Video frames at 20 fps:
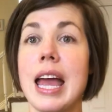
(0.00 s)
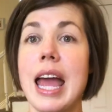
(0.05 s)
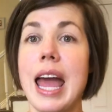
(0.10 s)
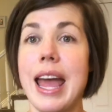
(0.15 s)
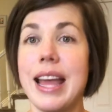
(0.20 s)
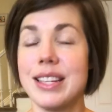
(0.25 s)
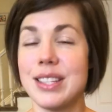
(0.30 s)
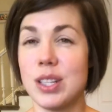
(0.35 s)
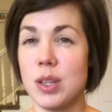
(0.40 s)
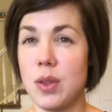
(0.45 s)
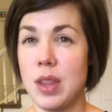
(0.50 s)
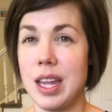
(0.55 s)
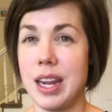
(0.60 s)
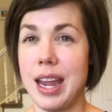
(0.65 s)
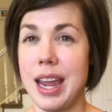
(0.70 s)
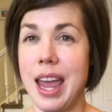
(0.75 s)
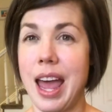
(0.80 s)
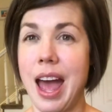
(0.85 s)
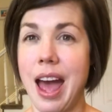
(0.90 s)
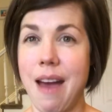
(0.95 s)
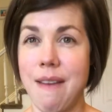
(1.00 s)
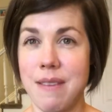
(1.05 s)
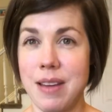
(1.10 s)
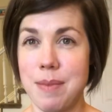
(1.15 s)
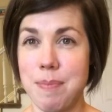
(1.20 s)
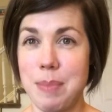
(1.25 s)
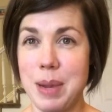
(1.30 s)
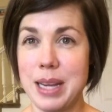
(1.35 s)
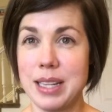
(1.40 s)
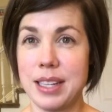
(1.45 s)
And so then I have
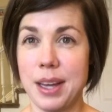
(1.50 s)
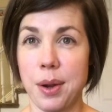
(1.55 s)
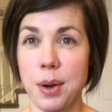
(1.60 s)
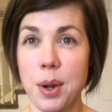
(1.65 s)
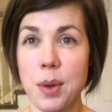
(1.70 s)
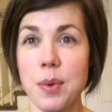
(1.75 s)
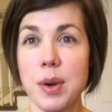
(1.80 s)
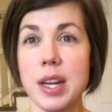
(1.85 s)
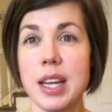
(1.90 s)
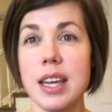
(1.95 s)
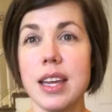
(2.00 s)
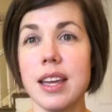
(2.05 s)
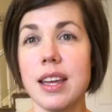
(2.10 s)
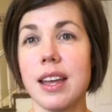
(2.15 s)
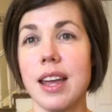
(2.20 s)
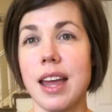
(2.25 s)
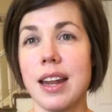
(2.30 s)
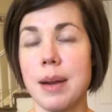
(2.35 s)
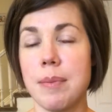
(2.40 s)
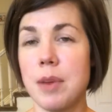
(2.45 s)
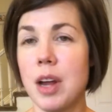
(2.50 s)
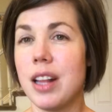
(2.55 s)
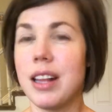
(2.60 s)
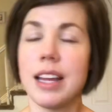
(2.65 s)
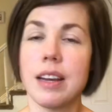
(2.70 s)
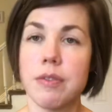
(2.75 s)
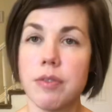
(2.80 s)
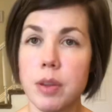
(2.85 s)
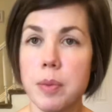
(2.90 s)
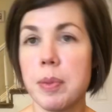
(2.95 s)
it picked out already, and I'm not
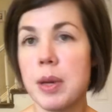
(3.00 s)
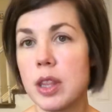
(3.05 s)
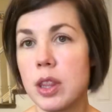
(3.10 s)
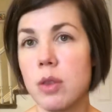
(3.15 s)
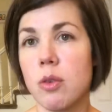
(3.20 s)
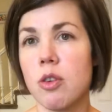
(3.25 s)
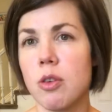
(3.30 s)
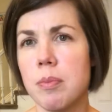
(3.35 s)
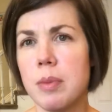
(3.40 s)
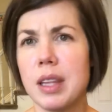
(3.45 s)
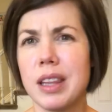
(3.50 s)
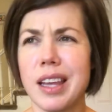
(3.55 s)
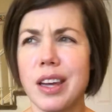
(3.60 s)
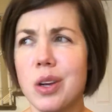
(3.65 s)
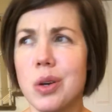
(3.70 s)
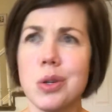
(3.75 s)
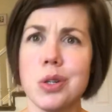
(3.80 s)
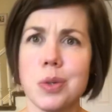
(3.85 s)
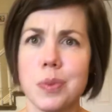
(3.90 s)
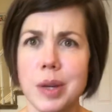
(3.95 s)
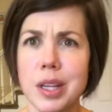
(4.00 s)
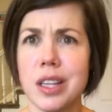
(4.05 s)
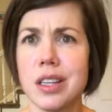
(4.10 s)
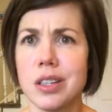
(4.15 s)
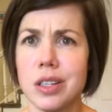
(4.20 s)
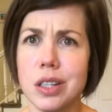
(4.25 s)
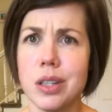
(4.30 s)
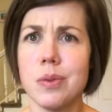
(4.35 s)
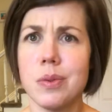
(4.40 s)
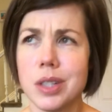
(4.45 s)
like flipping through and being like, who should
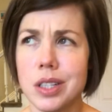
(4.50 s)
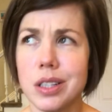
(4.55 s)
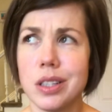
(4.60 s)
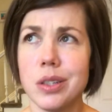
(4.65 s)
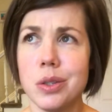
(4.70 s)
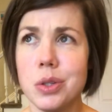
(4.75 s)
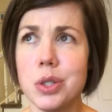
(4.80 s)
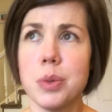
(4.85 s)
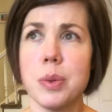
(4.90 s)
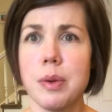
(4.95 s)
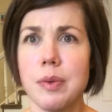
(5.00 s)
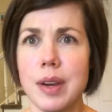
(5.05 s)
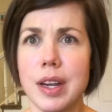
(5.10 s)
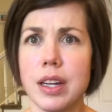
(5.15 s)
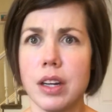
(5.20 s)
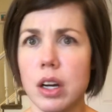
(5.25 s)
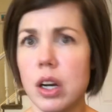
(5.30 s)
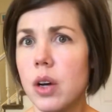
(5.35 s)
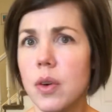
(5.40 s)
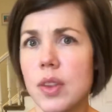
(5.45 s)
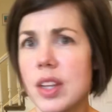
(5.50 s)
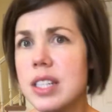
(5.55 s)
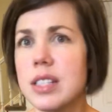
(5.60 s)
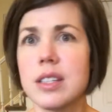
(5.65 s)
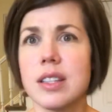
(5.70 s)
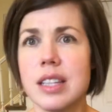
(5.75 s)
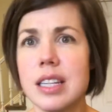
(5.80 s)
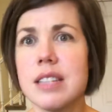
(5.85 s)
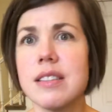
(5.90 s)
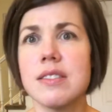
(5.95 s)
we read? Oh, this
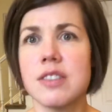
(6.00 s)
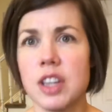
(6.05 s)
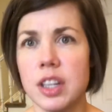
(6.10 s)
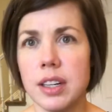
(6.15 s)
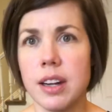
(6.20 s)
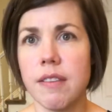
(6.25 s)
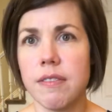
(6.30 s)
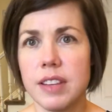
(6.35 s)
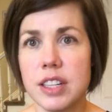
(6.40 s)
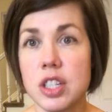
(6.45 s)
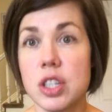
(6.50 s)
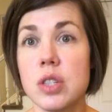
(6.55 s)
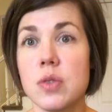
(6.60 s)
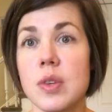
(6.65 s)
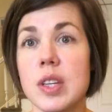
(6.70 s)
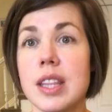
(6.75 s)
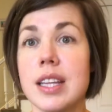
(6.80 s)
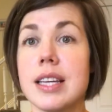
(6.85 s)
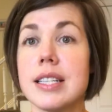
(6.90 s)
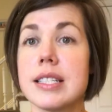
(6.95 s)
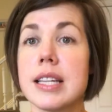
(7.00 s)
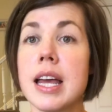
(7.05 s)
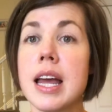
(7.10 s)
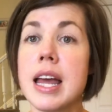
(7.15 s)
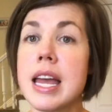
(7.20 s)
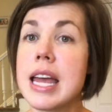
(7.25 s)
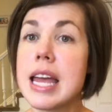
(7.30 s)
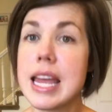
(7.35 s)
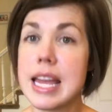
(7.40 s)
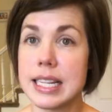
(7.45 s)
is good enough. Let's just read this.
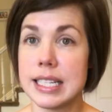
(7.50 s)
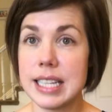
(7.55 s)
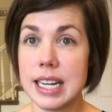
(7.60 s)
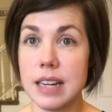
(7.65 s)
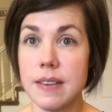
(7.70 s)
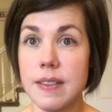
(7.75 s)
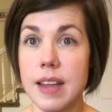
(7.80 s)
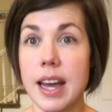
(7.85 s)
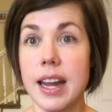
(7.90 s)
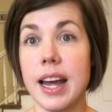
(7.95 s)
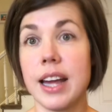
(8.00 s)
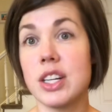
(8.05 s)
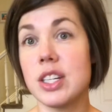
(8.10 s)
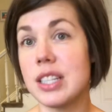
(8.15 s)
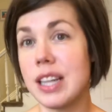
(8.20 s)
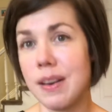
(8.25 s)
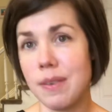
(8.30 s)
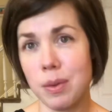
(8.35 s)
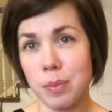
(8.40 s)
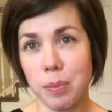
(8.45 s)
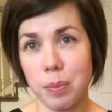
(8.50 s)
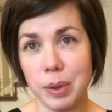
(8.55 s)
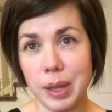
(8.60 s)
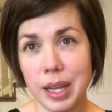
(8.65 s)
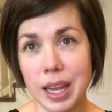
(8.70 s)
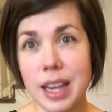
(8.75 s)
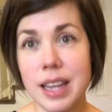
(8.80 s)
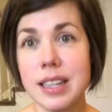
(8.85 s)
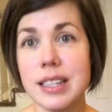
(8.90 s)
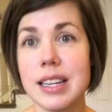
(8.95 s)
Instead of that, I just have it
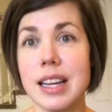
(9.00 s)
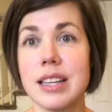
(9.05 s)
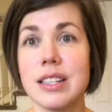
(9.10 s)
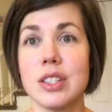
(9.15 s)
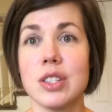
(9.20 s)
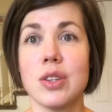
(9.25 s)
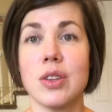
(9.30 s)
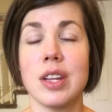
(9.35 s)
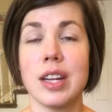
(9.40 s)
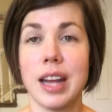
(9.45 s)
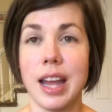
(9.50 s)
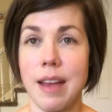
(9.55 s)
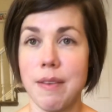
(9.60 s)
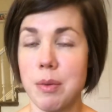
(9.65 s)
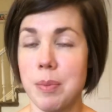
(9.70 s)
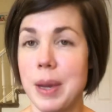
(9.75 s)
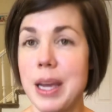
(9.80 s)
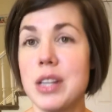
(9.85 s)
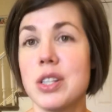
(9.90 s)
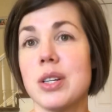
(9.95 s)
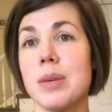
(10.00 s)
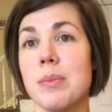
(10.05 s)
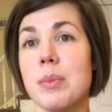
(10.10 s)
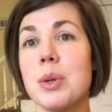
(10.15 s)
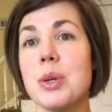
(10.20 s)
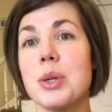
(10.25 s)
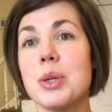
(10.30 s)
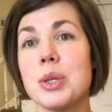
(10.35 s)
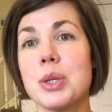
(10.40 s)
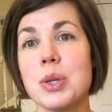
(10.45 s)
planned. And so then I have a page
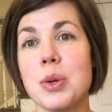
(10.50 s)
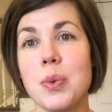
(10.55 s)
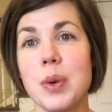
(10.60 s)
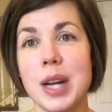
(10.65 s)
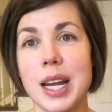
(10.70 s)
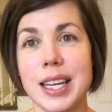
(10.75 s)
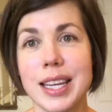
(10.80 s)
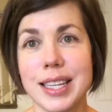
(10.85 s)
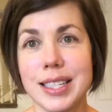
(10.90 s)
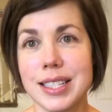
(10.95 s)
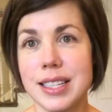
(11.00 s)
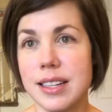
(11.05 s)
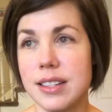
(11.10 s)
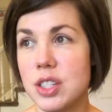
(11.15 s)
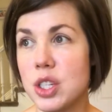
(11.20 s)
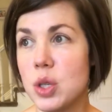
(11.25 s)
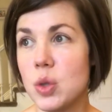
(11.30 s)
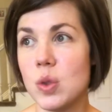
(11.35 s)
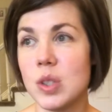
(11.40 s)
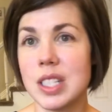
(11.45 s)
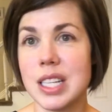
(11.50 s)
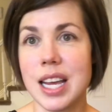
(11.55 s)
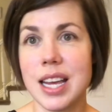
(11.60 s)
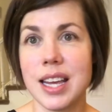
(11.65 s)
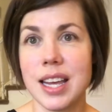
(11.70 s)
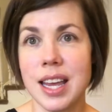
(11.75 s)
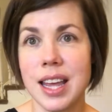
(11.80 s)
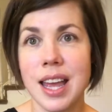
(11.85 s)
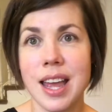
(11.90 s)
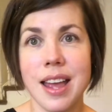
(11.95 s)
number. So when I get to
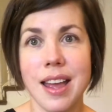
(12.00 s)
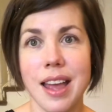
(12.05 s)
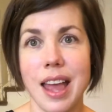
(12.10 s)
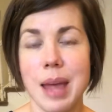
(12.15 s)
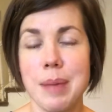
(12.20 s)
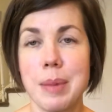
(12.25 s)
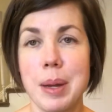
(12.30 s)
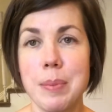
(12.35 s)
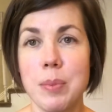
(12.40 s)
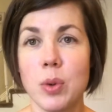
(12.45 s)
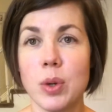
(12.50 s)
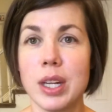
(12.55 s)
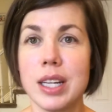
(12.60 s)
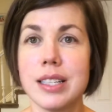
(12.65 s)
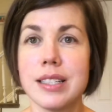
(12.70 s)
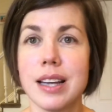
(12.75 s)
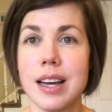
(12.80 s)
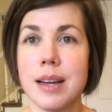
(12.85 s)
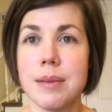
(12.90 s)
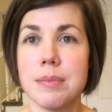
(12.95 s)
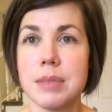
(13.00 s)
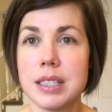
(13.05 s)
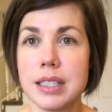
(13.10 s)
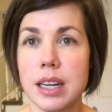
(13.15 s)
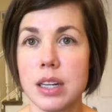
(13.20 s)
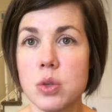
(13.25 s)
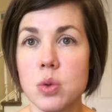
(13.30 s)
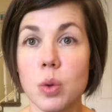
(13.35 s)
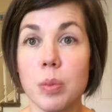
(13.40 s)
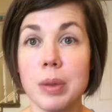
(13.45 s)
Tuesday and my morning time
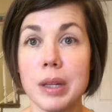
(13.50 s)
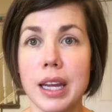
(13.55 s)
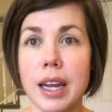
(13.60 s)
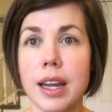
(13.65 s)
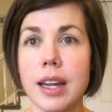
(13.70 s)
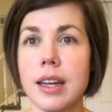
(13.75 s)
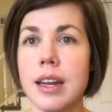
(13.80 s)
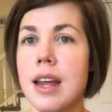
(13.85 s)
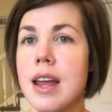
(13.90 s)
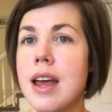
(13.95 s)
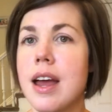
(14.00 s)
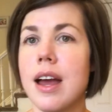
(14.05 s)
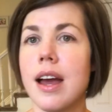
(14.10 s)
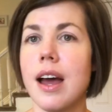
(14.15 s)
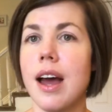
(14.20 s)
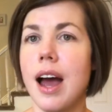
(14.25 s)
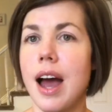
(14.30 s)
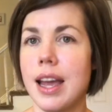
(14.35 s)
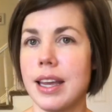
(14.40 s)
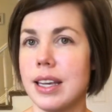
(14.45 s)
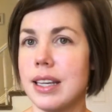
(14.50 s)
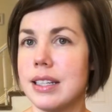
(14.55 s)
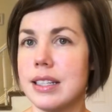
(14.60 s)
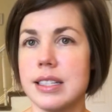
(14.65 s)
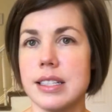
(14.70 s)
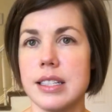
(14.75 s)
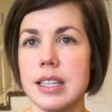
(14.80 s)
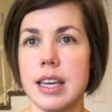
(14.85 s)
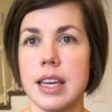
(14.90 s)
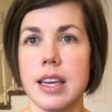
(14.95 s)
schedule plan, I can
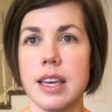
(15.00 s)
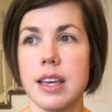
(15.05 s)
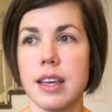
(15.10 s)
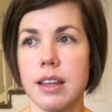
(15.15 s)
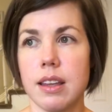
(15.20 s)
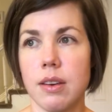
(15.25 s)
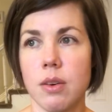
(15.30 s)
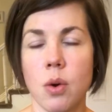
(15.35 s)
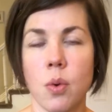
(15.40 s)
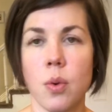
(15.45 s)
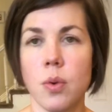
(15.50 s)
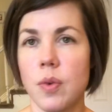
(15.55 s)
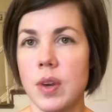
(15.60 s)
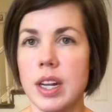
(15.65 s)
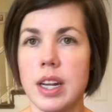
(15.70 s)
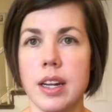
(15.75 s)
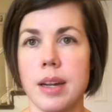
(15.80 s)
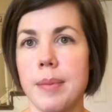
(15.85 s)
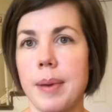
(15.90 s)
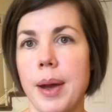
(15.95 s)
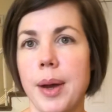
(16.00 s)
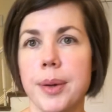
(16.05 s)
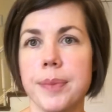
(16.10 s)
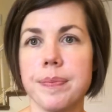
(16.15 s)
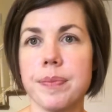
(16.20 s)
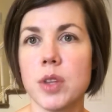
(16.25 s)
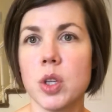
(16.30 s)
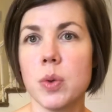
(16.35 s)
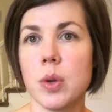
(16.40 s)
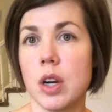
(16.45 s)
see, oh, we're reading
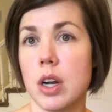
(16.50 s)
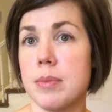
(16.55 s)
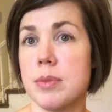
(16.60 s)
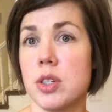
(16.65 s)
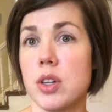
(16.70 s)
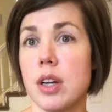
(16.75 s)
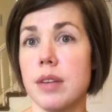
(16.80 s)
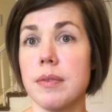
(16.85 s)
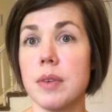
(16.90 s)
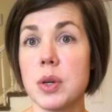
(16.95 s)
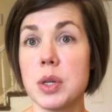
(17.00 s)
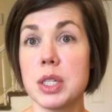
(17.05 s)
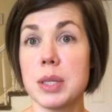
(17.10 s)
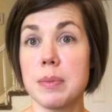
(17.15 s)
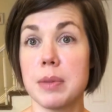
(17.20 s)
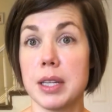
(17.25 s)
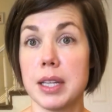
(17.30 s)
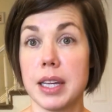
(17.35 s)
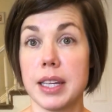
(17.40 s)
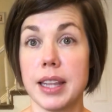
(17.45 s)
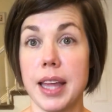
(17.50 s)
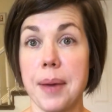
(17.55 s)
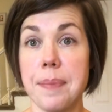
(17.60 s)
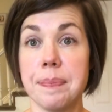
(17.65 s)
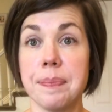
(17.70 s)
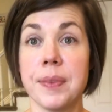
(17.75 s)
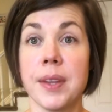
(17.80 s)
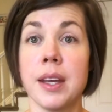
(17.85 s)
about Louis Armstrong or something like that.